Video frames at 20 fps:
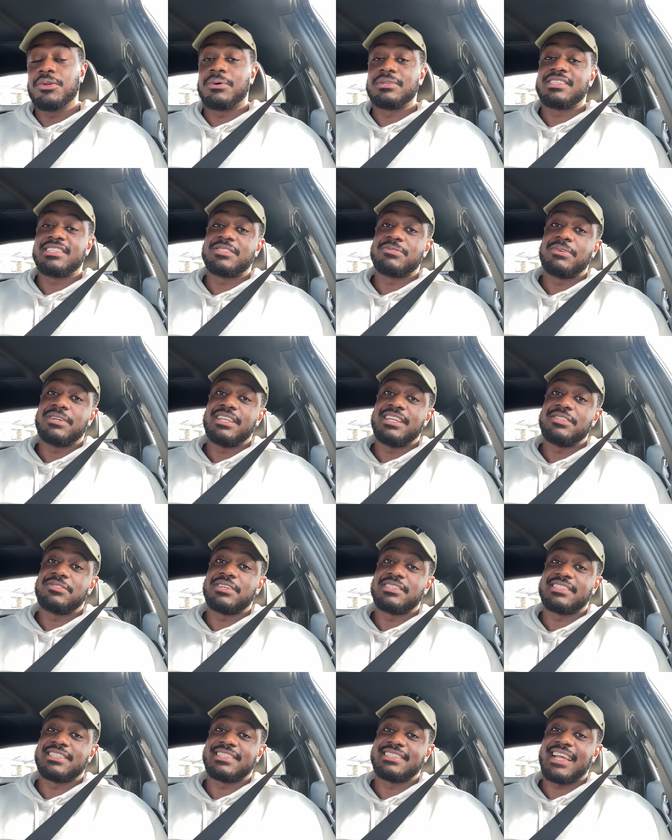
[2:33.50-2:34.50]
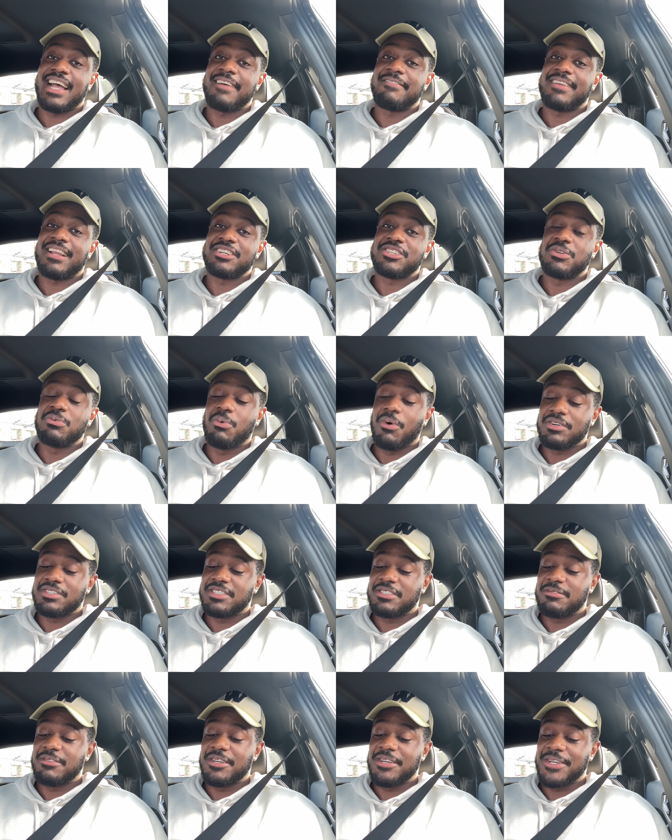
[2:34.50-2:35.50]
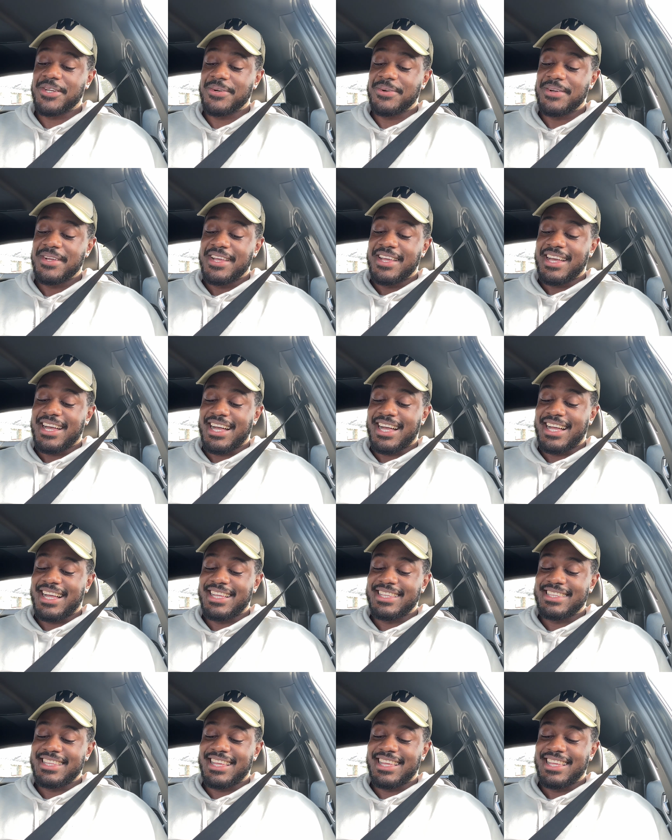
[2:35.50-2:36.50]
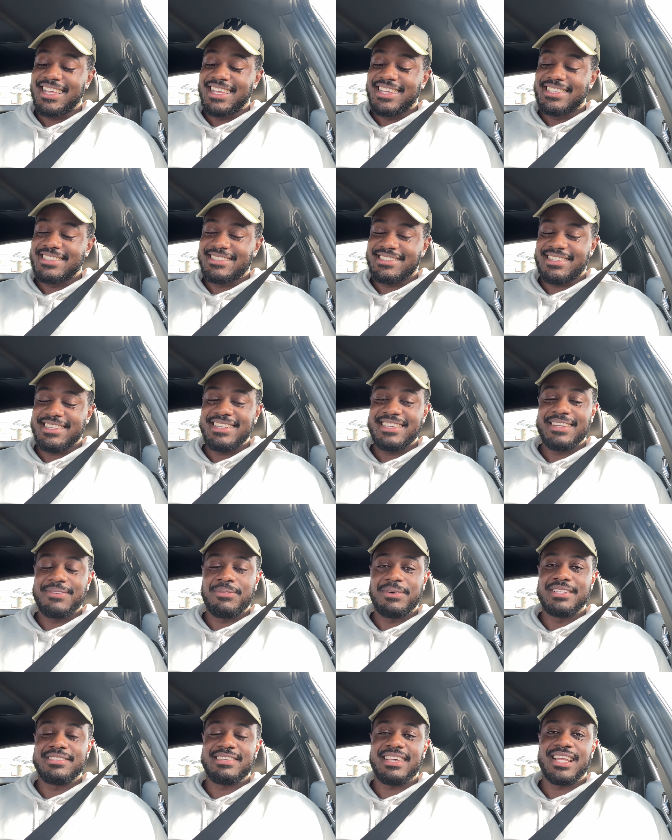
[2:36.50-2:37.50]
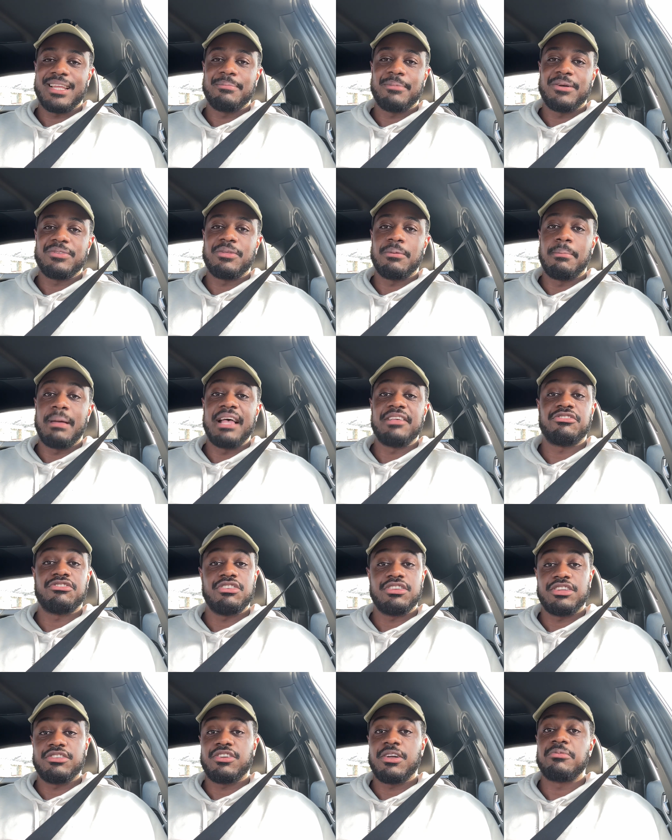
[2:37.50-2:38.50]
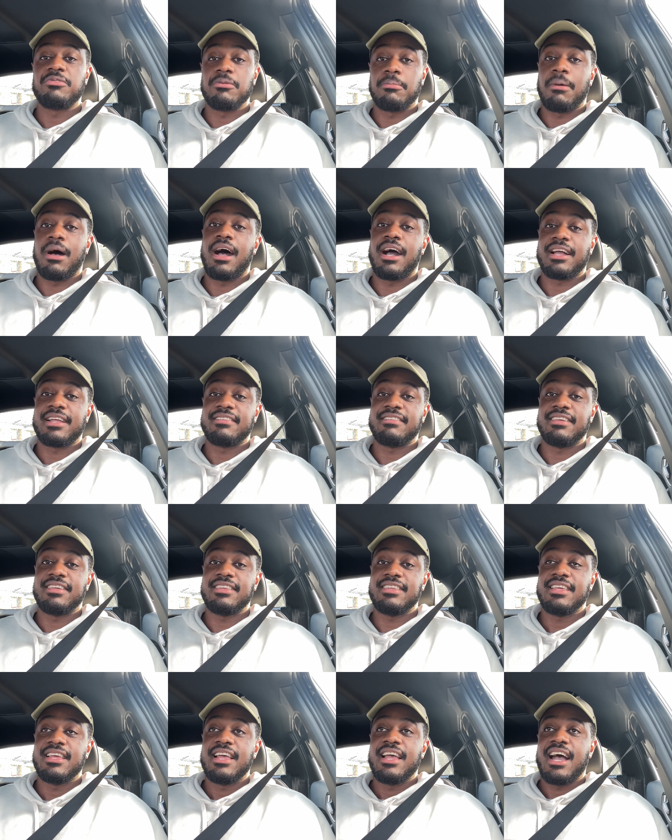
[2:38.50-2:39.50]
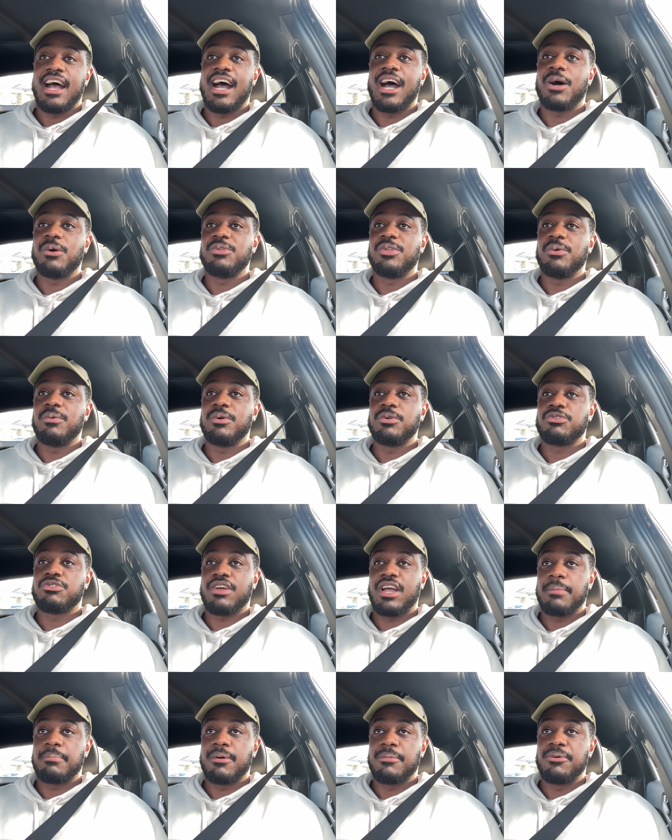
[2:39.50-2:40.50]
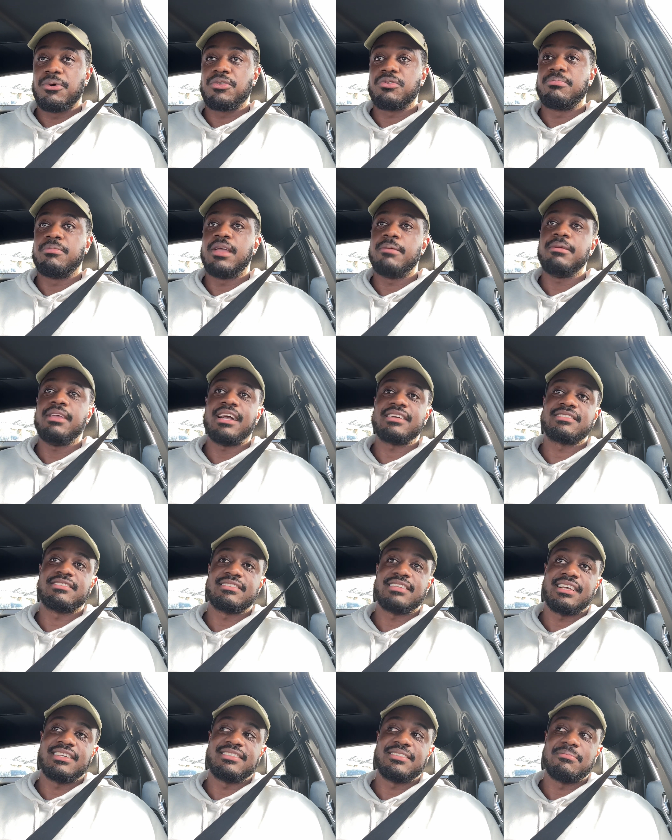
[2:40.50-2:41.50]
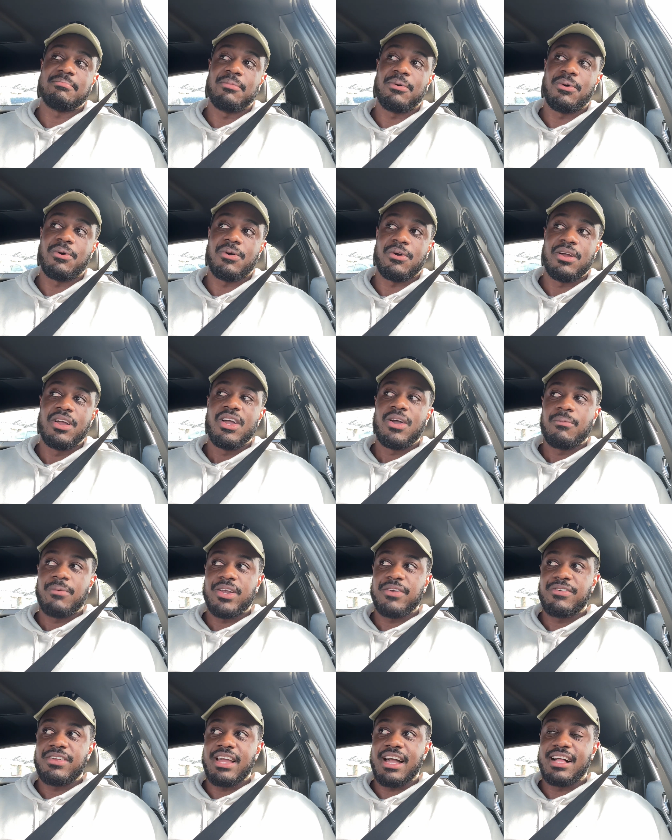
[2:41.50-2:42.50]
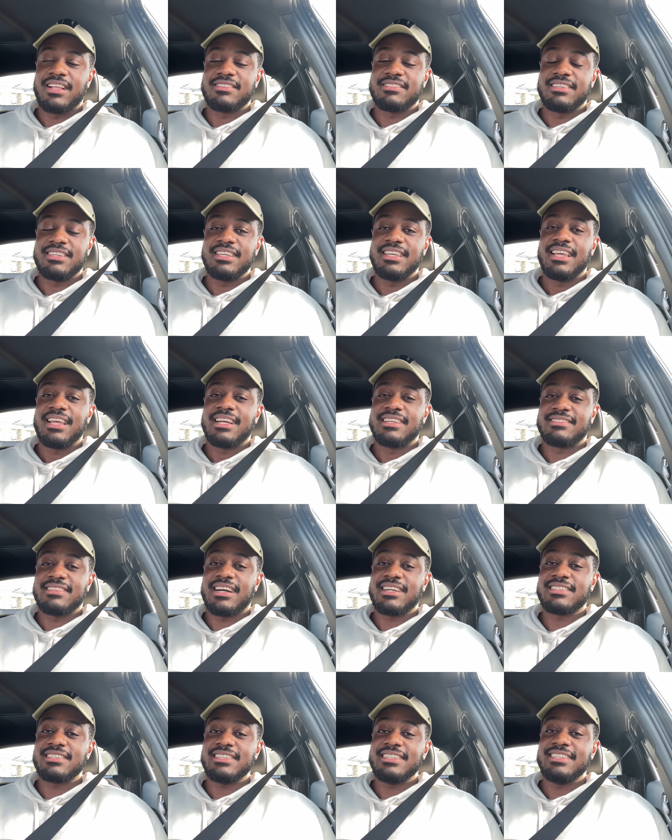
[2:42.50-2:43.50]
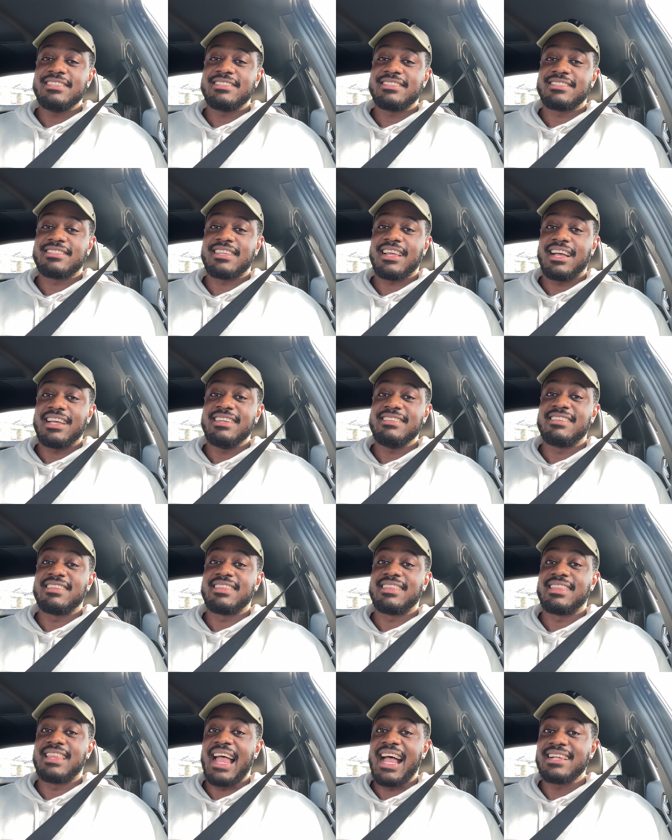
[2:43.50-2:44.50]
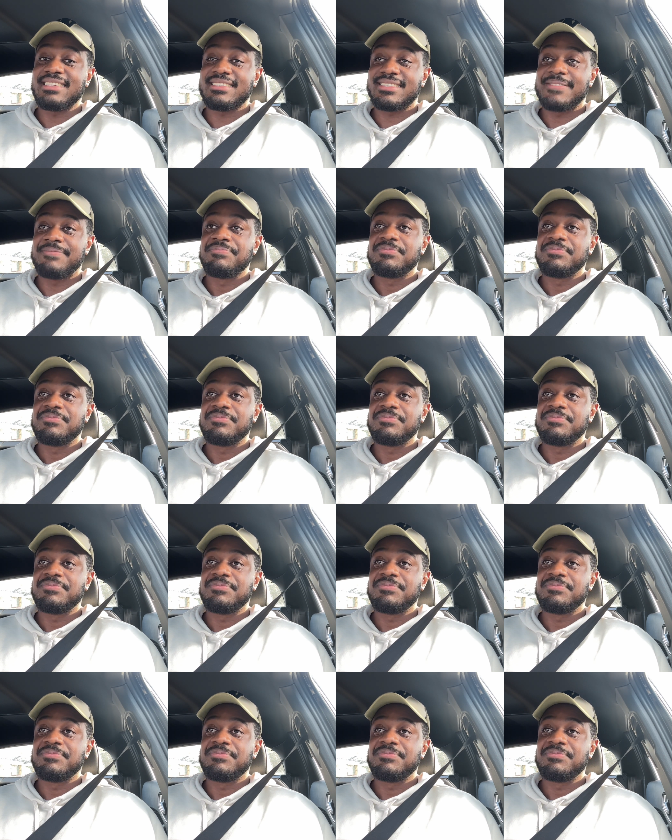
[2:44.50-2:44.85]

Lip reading: this is really interesting because I haven't actually watched this video and seen what it said about the messaging in terms of marketing, how they will try and promote maybe exercising more, when in reality, it's actually easier to start eating less.